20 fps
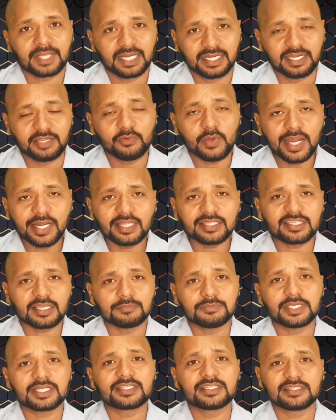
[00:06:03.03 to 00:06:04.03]
Divide the
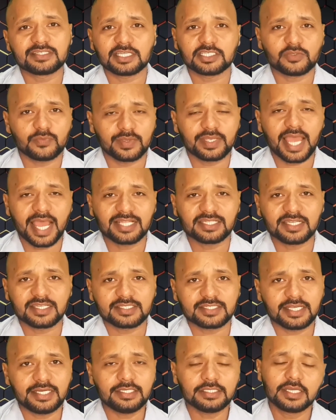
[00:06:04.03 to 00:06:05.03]
subjects in such a way, as I
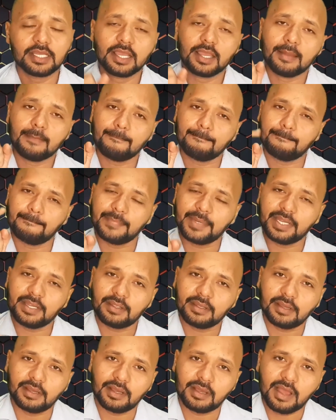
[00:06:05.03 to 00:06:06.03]
said,
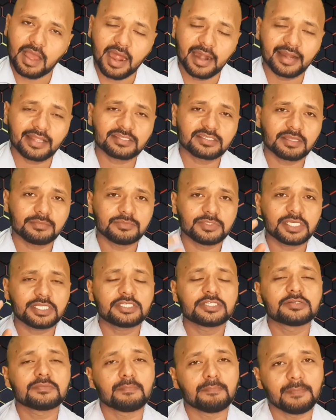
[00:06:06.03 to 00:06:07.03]
hardest
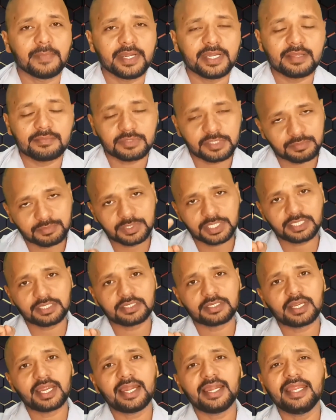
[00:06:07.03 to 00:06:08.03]
subject, medium
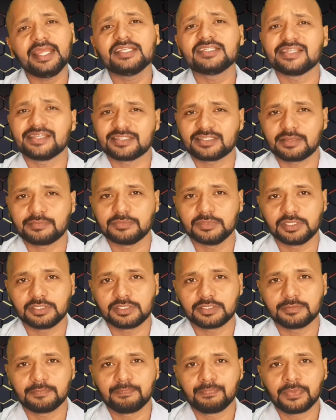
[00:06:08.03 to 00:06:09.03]
subject, easiest
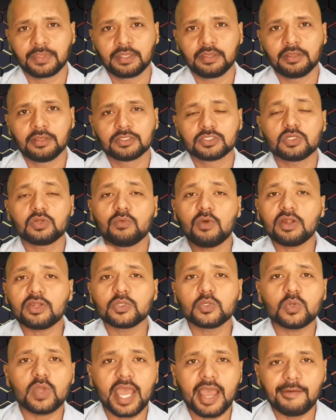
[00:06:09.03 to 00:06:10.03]
subject. So now what
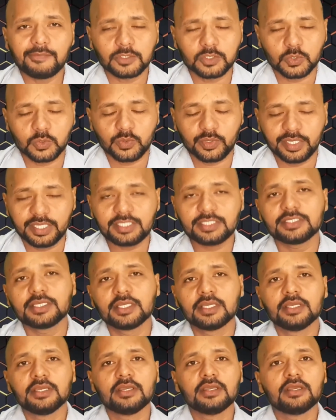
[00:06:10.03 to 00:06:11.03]
you have to do is,
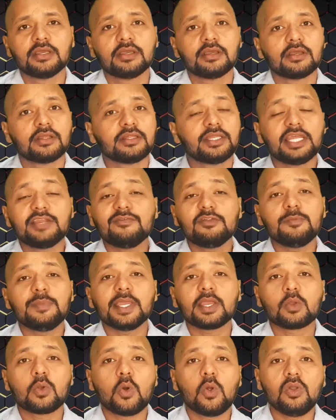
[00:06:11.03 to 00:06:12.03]
there will be
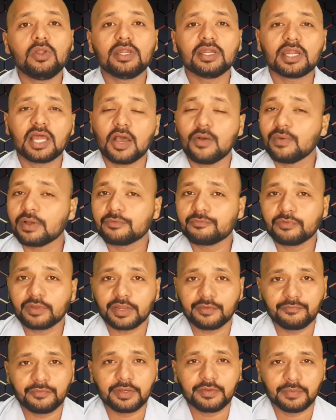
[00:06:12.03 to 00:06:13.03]
a golden hour for
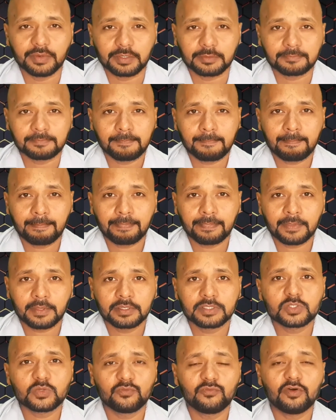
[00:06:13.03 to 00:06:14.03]
everyone.
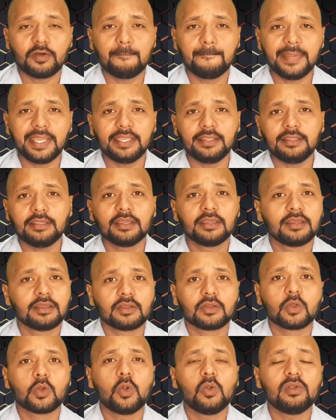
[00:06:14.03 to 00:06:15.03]
So for me,
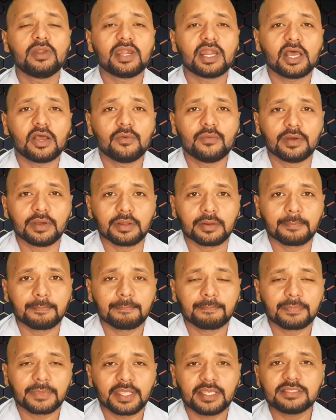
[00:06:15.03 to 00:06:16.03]
golden hour
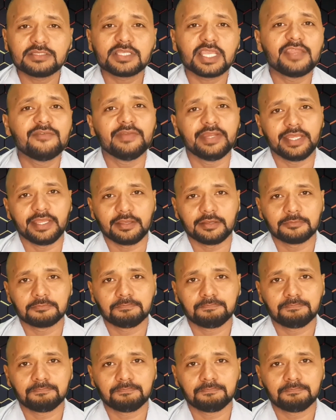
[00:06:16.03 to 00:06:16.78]
is evening.